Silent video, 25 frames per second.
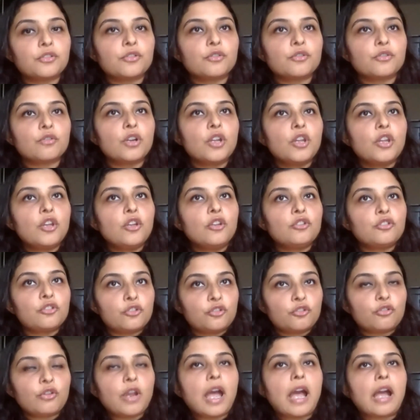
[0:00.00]
to
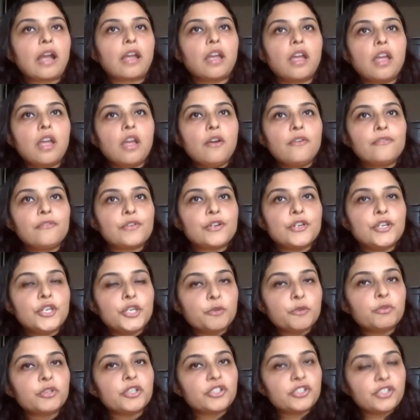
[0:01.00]
track. For
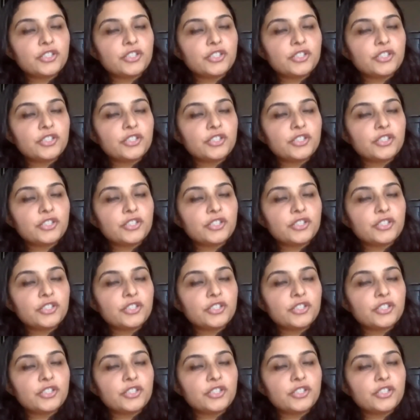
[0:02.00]
newer